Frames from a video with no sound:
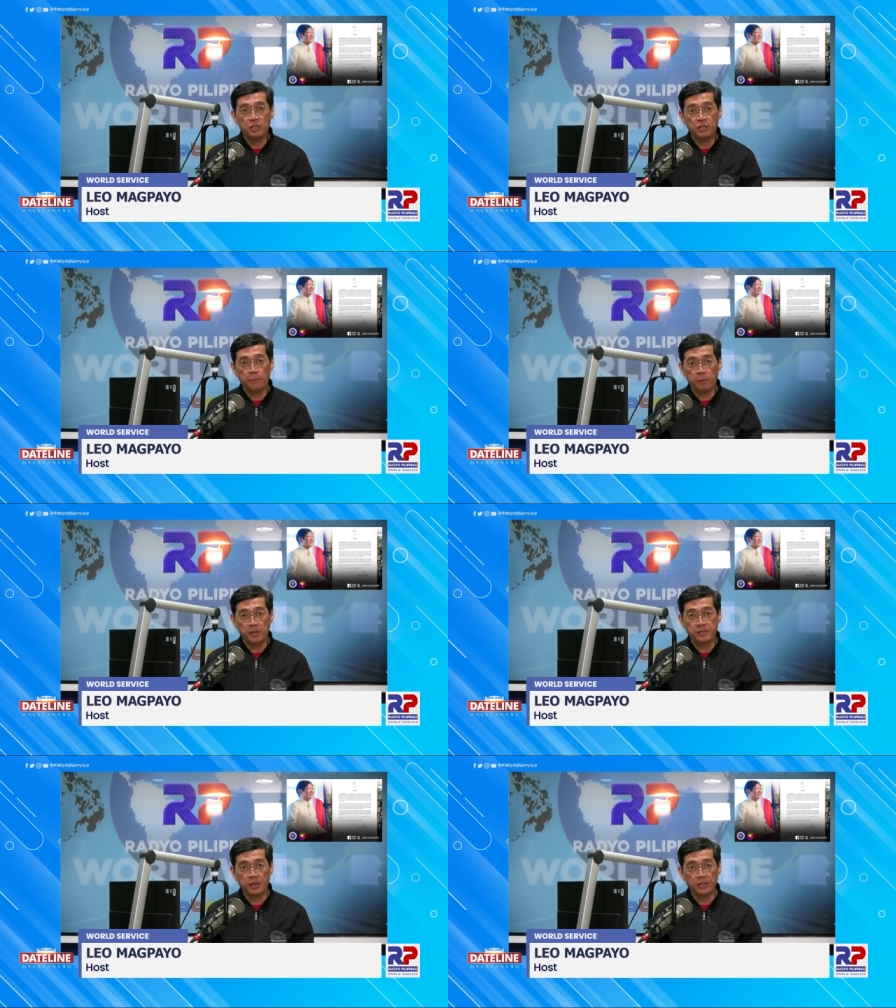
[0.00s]
the
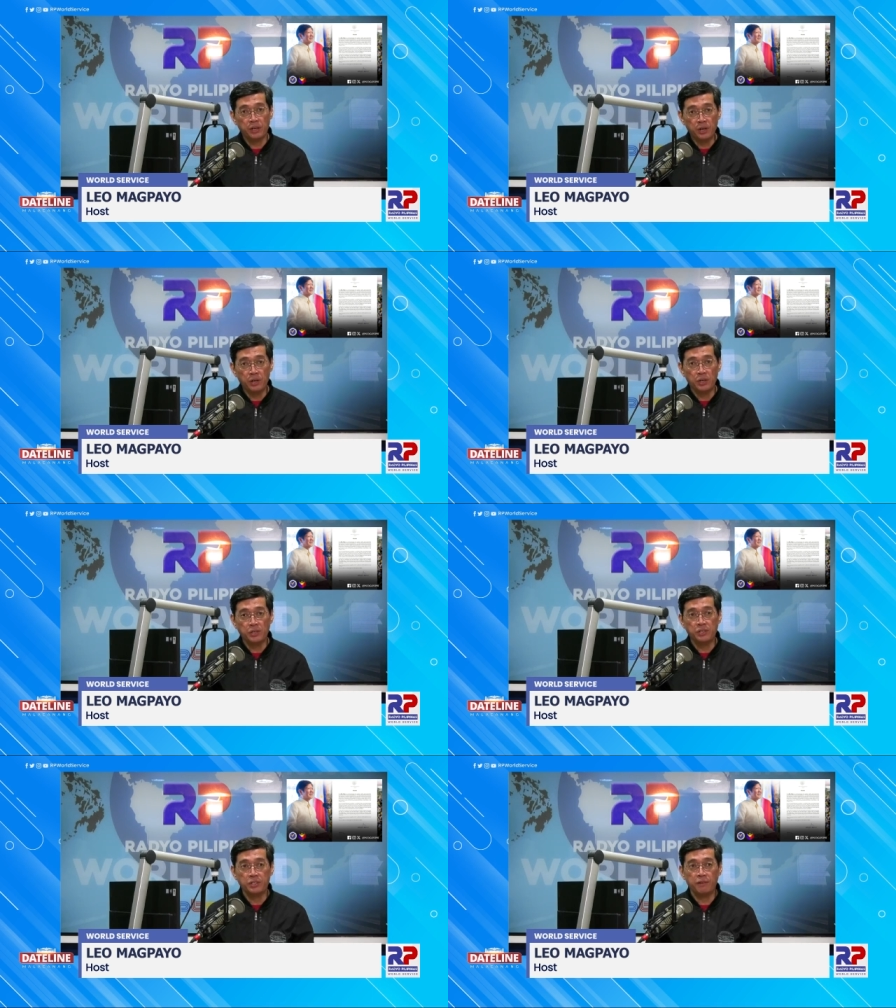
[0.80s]
President
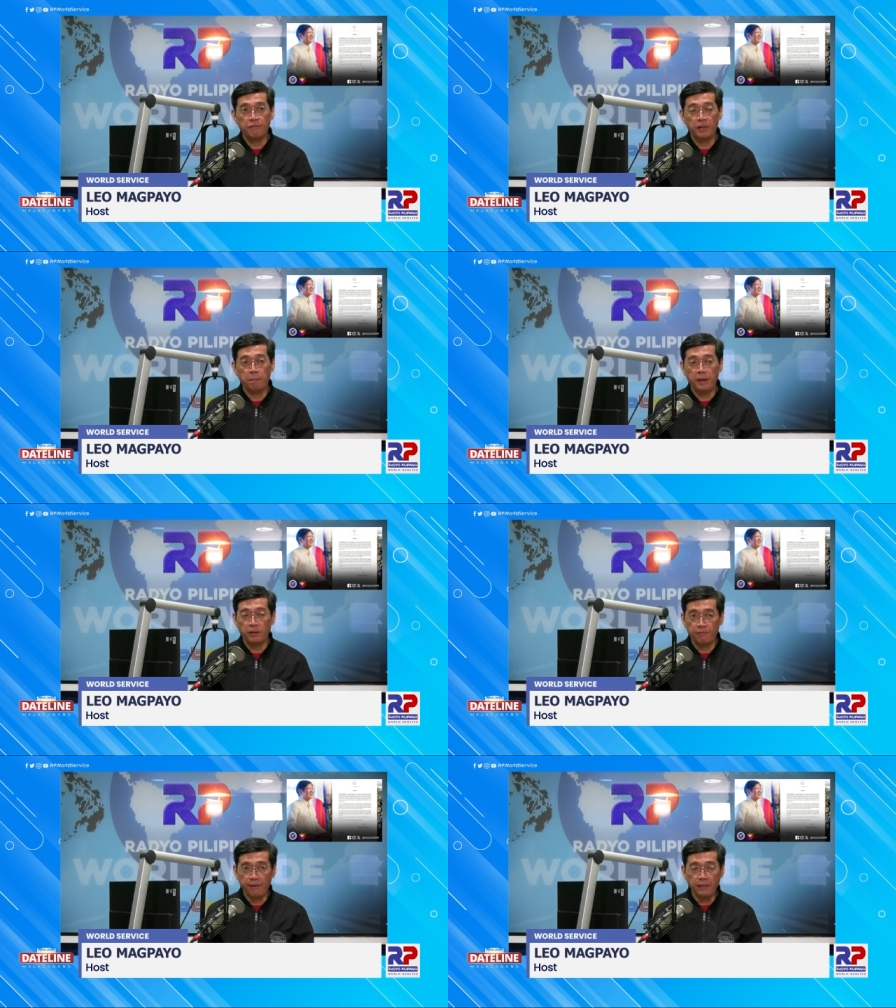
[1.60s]
urged the Filipino
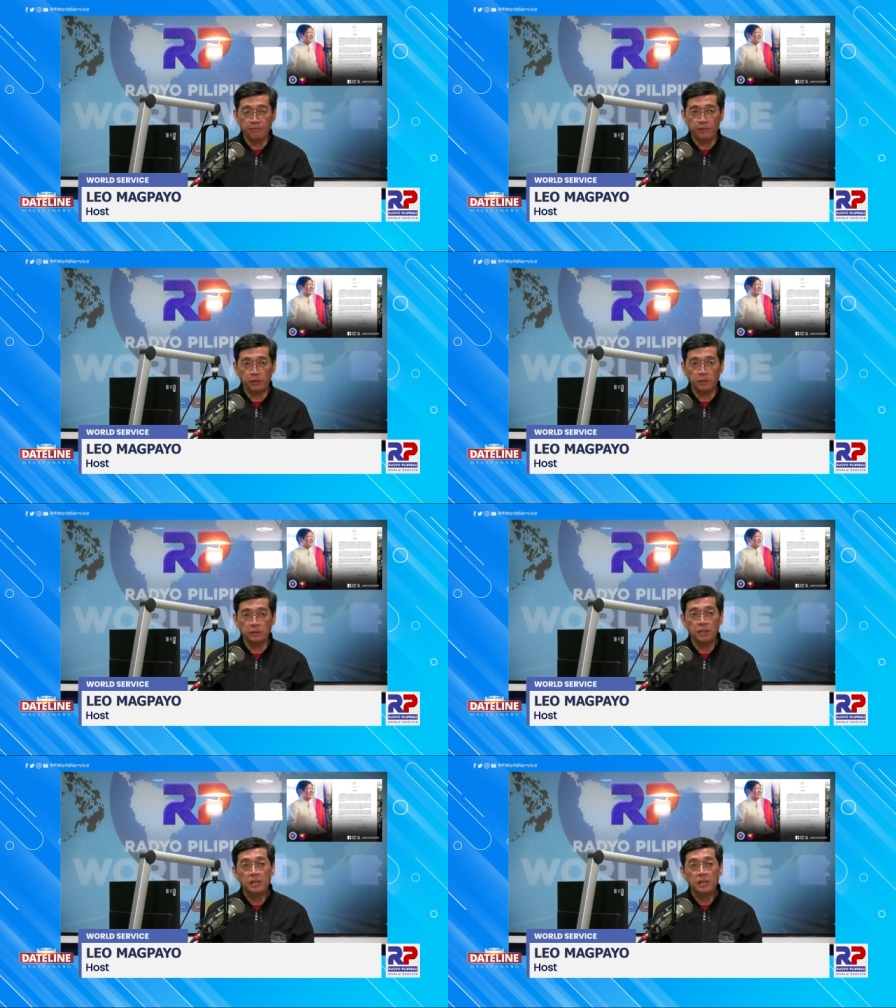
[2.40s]
faithful